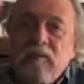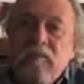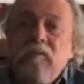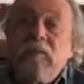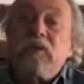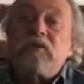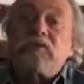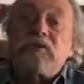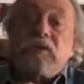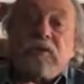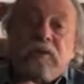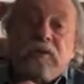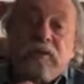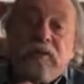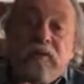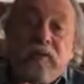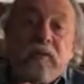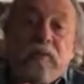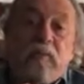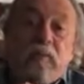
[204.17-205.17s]
mixture
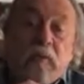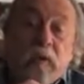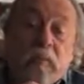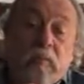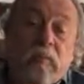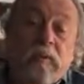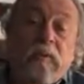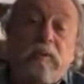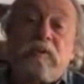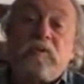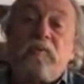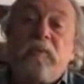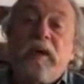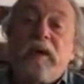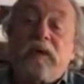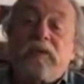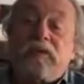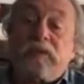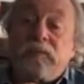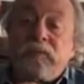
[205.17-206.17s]
of inappropriate
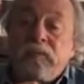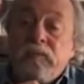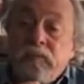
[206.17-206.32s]
Spanish.